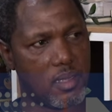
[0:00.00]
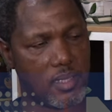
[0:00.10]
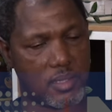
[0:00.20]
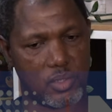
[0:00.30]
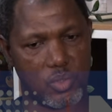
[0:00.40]

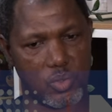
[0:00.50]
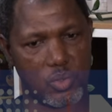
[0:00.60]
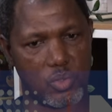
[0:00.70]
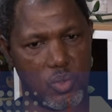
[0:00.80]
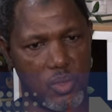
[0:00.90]
As I told
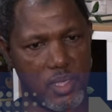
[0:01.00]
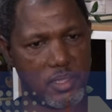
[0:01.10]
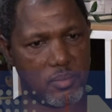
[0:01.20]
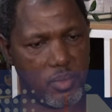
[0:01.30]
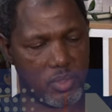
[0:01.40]
you, the
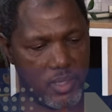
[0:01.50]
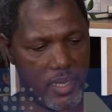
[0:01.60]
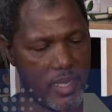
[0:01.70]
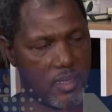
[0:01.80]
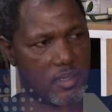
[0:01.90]
organs, but the
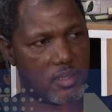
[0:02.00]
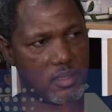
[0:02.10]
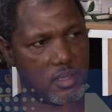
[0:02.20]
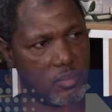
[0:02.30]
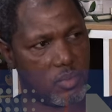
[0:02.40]
neck, the
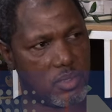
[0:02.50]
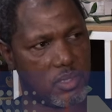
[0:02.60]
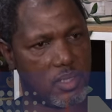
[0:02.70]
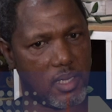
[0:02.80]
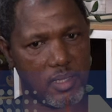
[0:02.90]

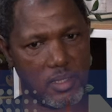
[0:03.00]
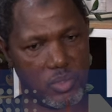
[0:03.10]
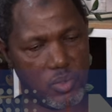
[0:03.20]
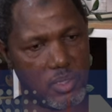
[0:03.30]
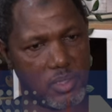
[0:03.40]
CWC, and the
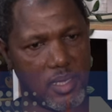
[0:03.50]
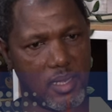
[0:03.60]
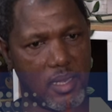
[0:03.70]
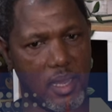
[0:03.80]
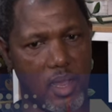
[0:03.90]
unit
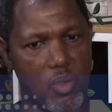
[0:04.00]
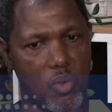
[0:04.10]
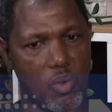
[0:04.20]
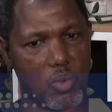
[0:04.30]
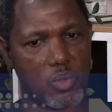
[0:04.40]
are
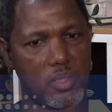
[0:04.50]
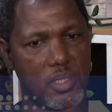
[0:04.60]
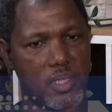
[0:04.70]
all